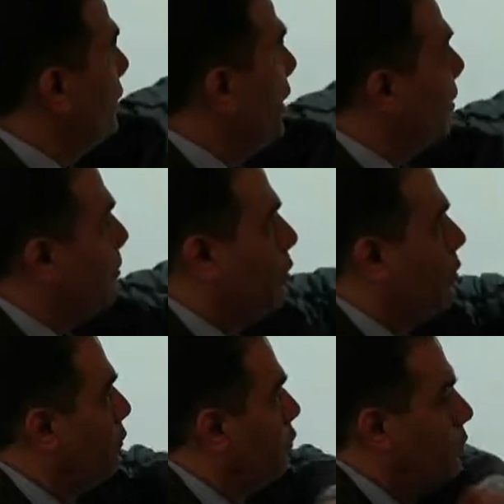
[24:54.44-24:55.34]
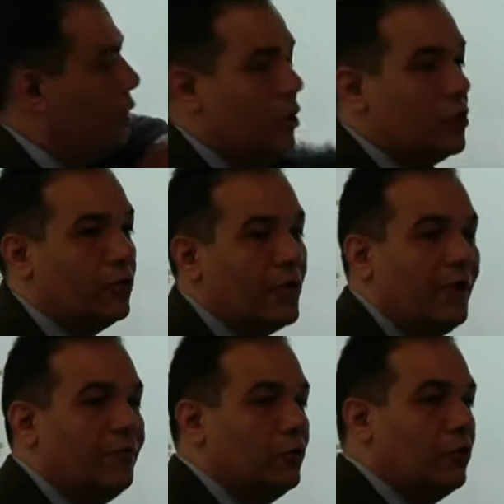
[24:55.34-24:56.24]
is not the power of 2, so you
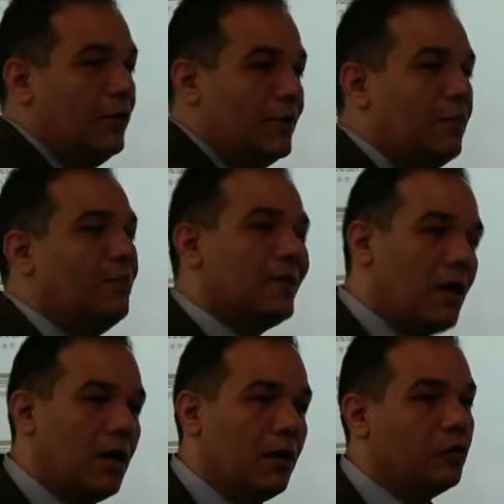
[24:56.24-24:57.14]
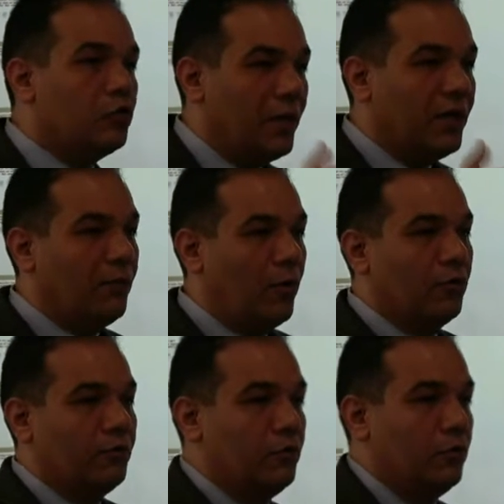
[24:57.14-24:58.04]
have to go a little bit higher to make the power
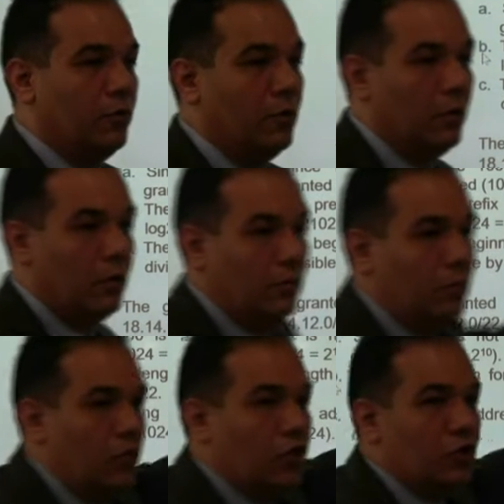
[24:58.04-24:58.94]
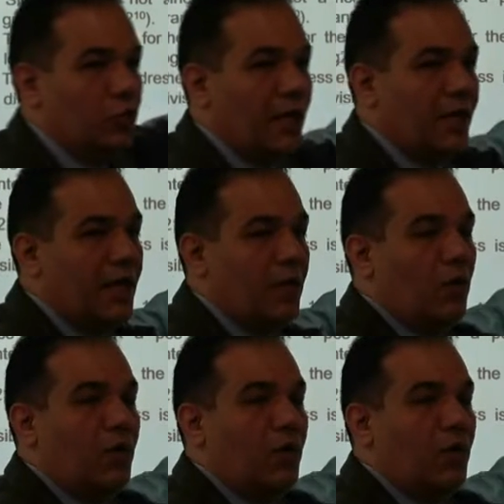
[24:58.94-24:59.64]
of 2, which is 1K,